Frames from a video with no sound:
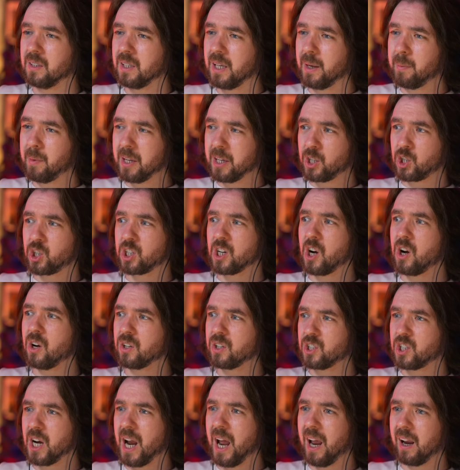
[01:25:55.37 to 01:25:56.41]
I'm like
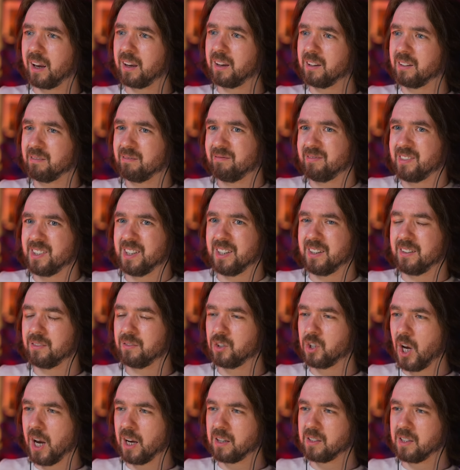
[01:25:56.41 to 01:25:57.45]
Sean Jack. It's like
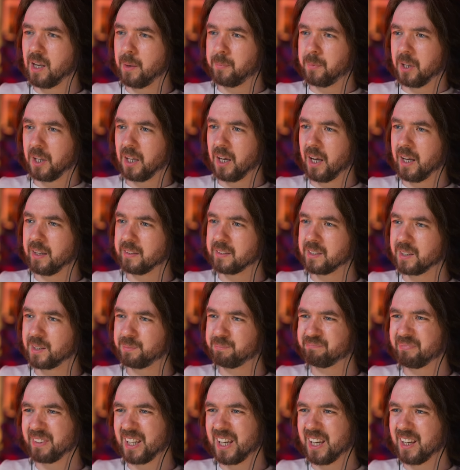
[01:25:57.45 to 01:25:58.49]
Jacksepticeye. It's
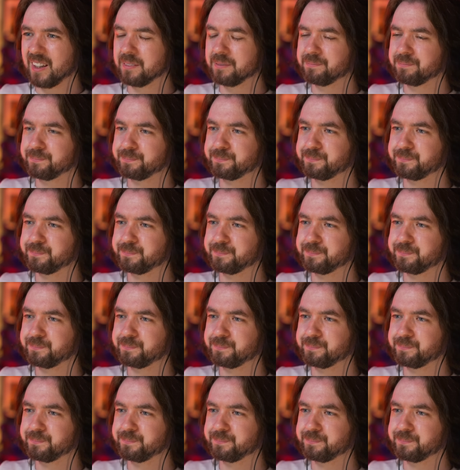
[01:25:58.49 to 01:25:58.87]
like, nah.